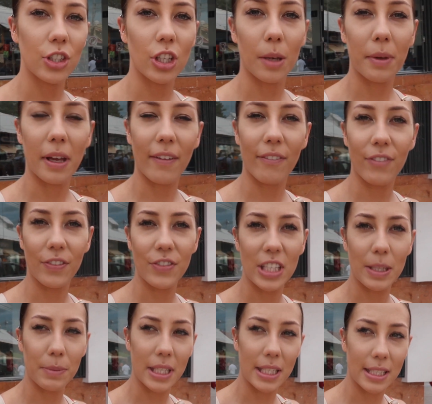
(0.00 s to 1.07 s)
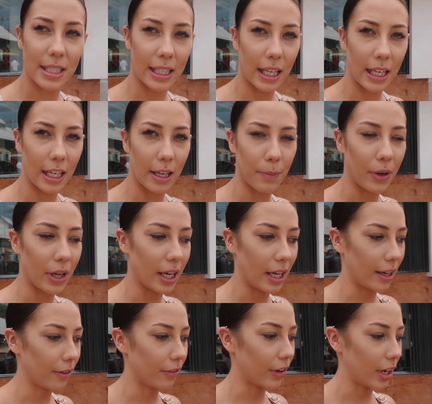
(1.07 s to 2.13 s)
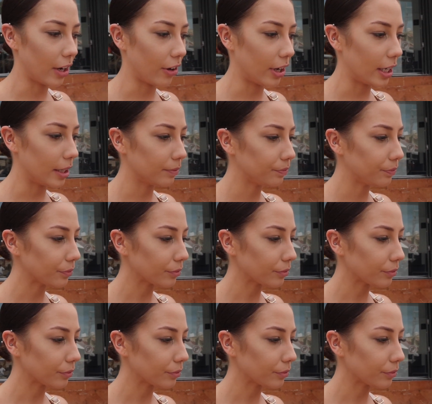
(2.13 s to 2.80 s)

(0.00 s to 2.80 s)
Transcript: It took about 15 minutes to get here by ferry.